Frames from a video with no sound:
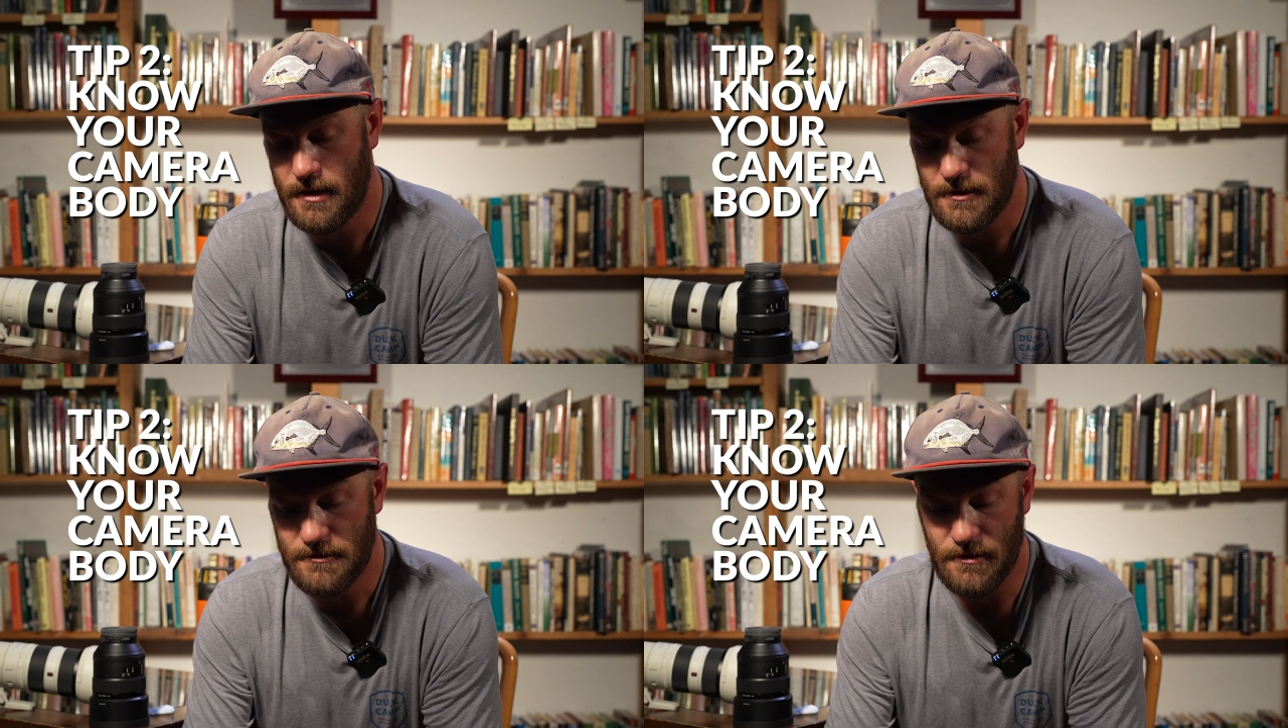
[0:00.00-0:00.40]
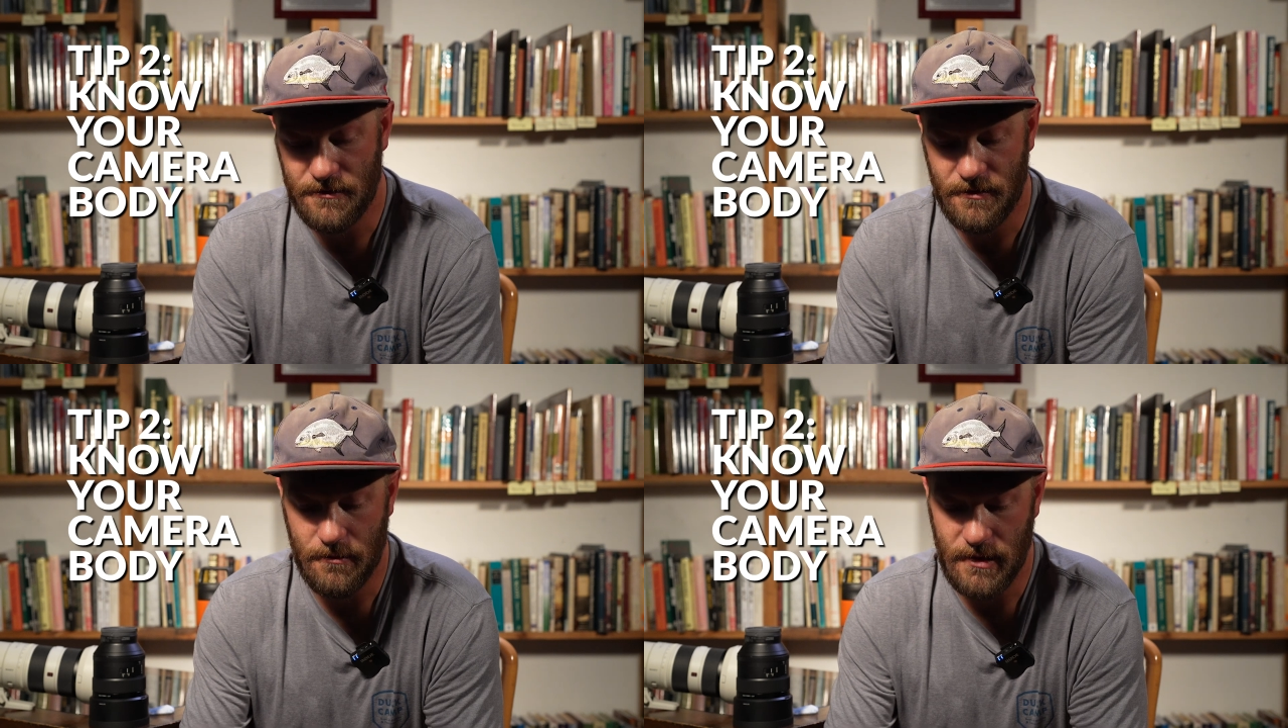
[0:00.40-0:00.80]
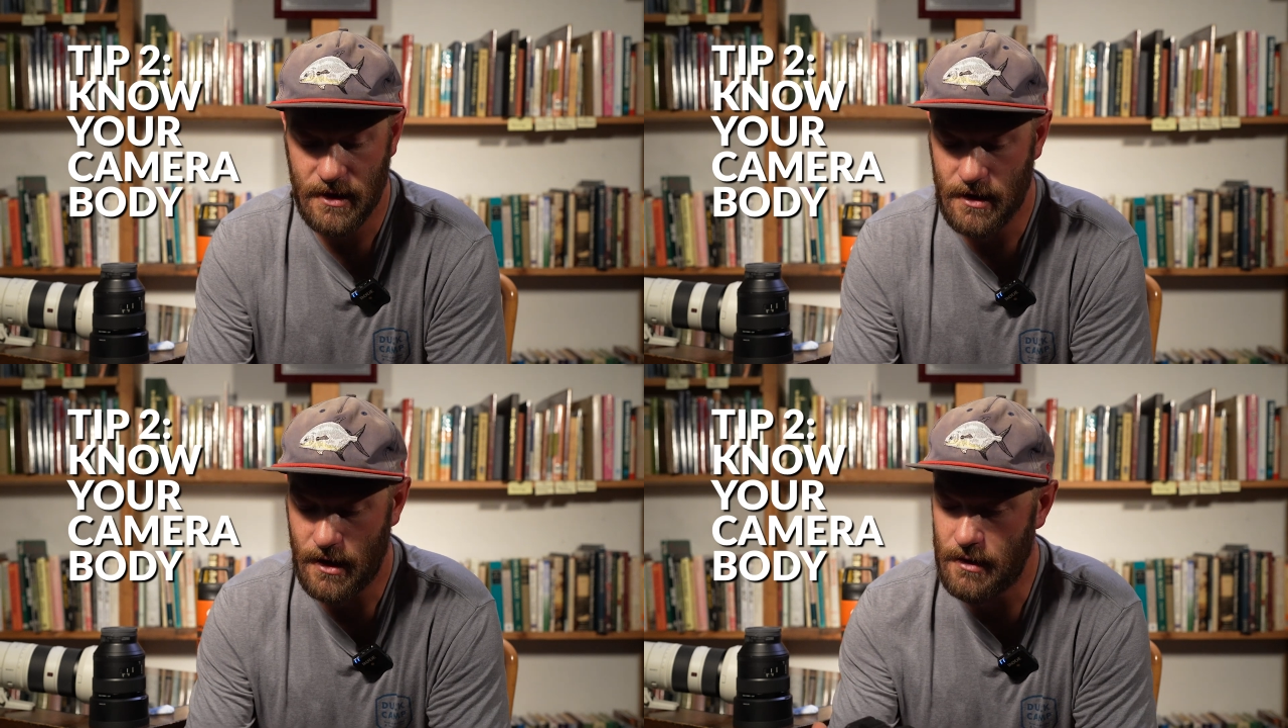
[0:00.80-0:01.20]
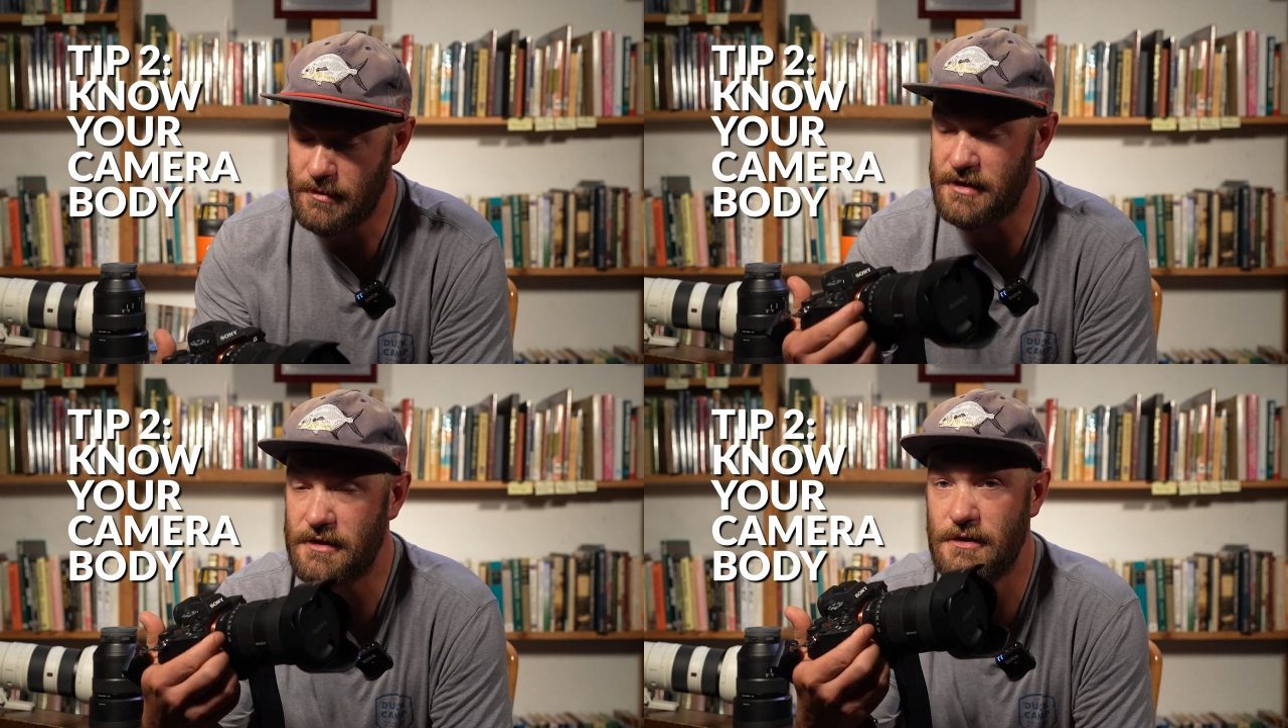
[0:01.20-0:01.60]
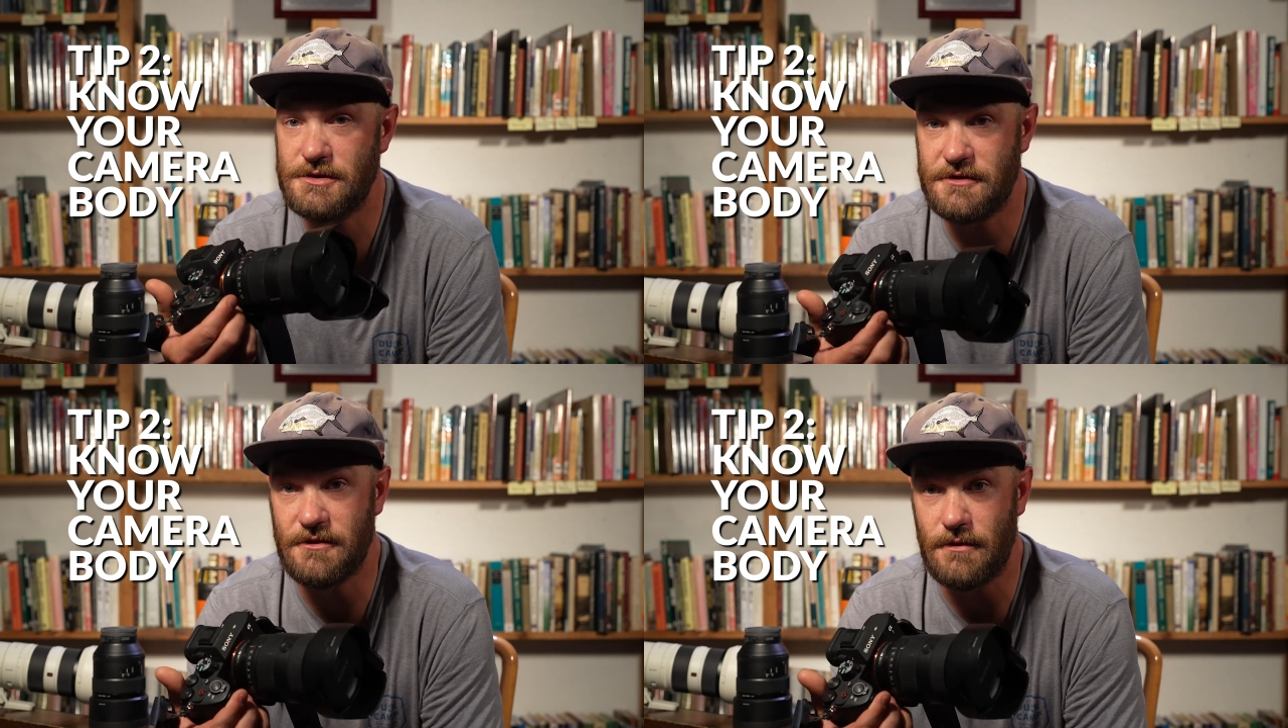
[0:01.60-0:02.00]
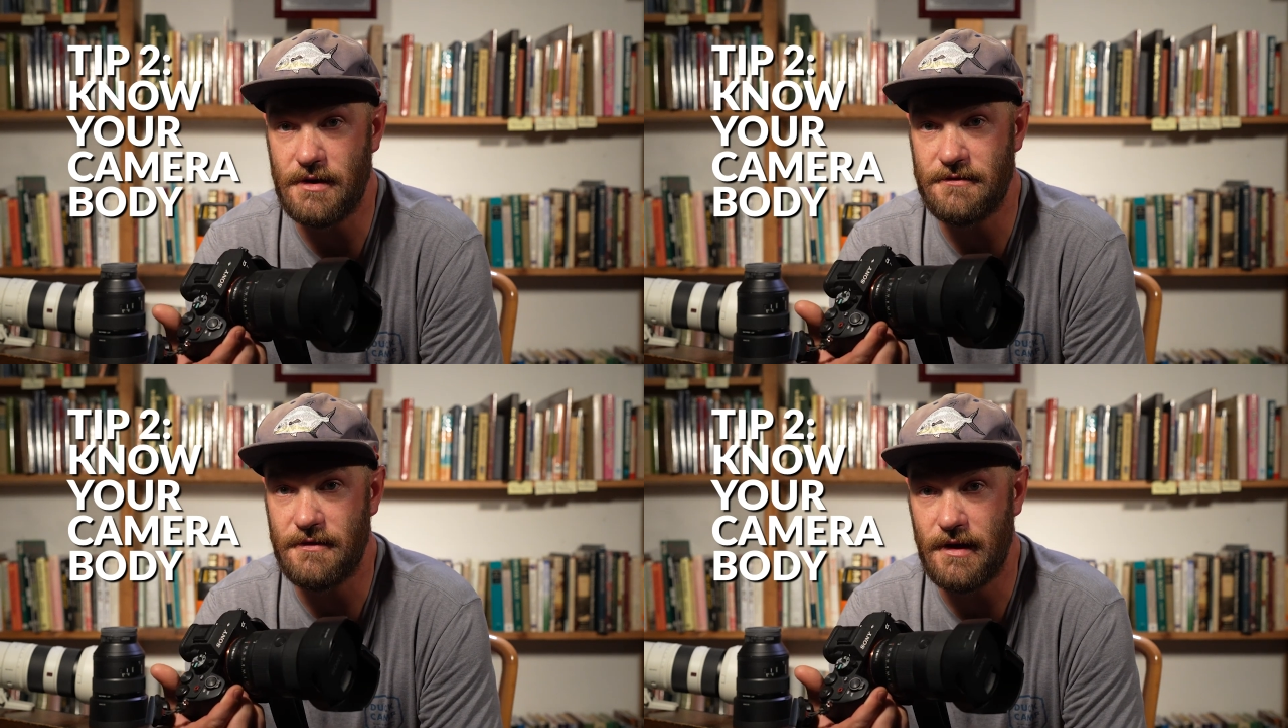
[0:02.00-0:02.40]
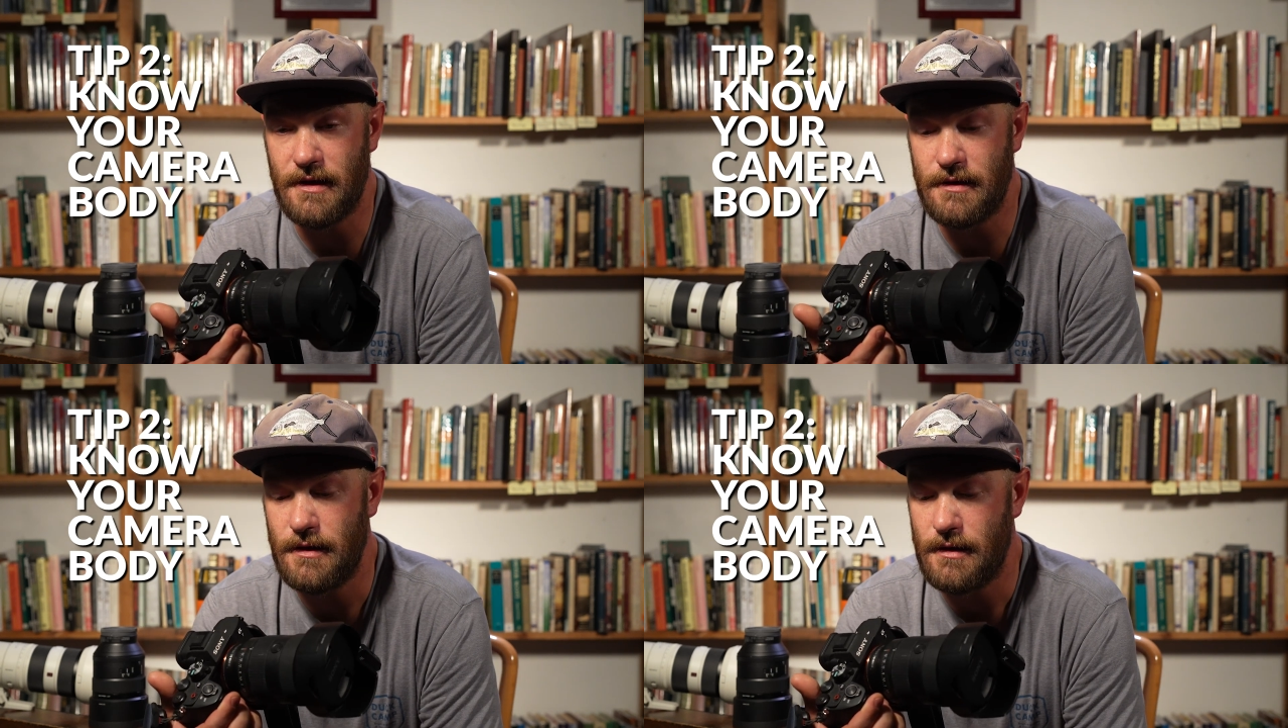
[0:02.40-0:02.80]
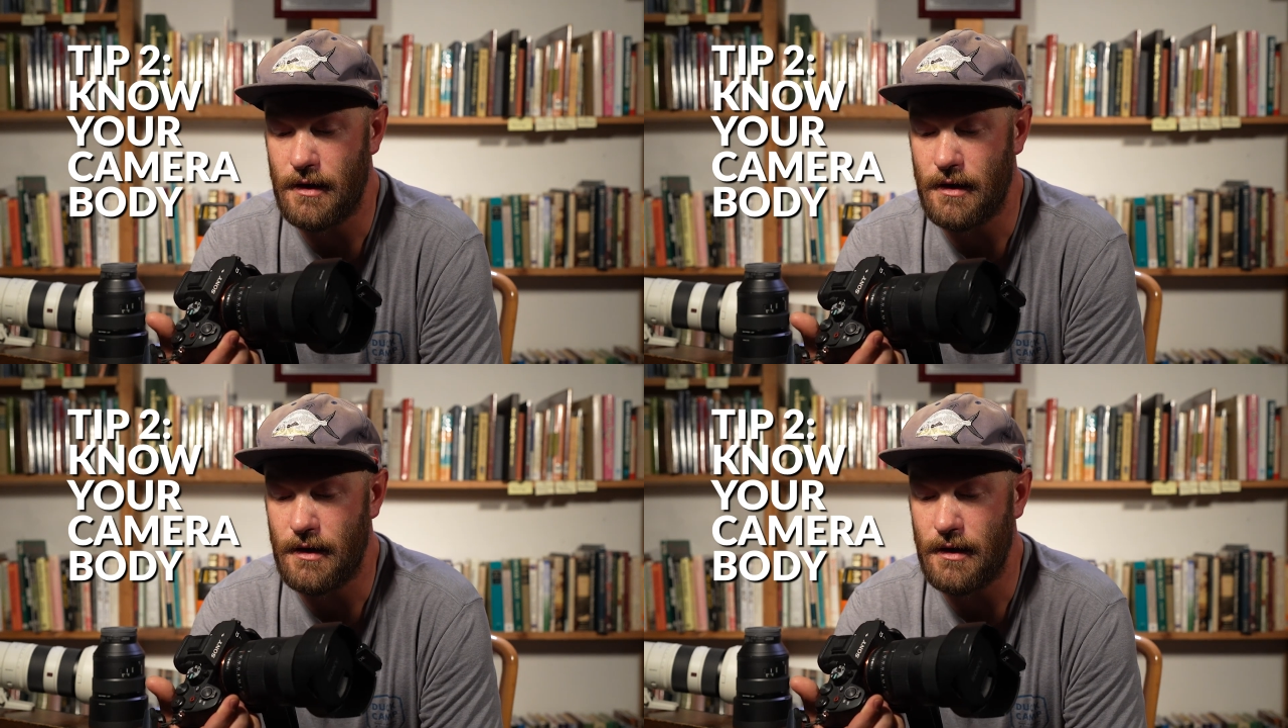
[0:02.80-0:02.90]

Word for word: So for me, I'm a huge Sony fan.